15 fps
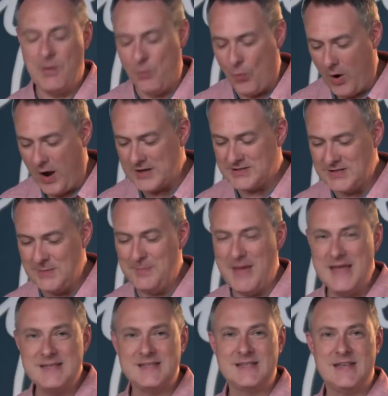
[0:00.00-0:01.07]
and watch the
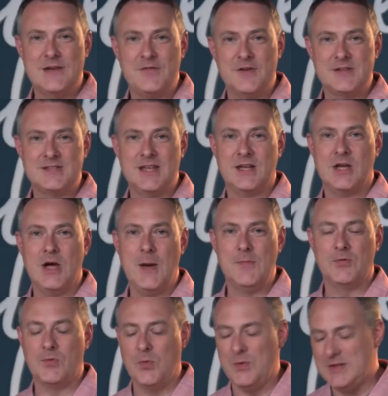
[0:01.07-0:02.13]
amazing difference that
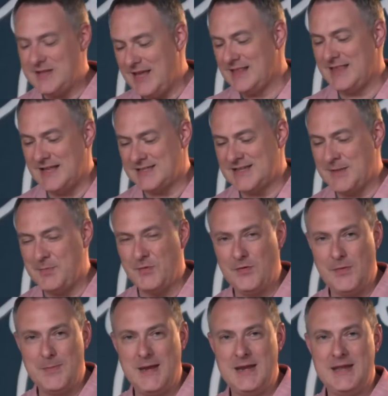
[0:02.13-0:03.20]
comes when we take that step
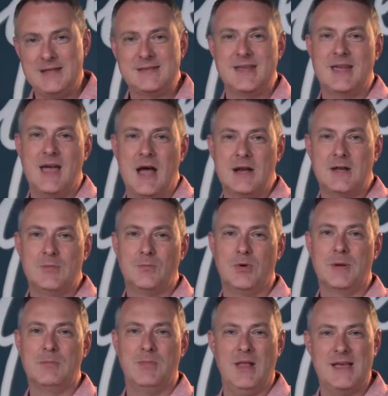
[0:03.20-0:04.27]
of obedience and God can
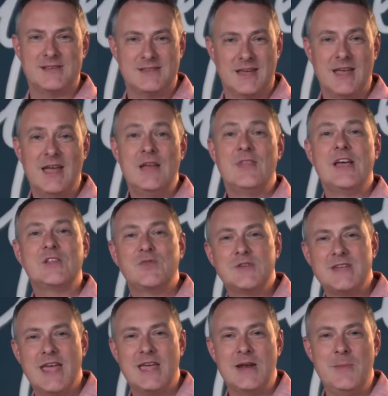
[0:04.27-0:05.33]
bring blessing. Thanks
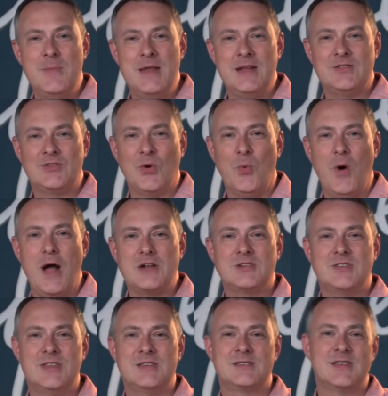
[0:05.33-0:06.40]
for taking a minute to
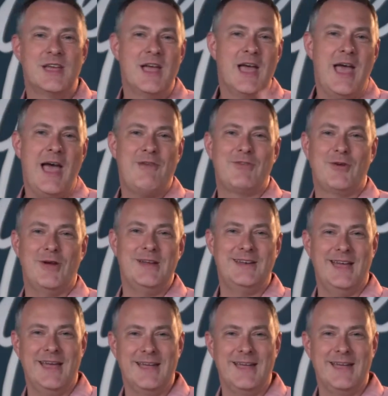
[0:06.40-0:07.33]
watch this. Have a great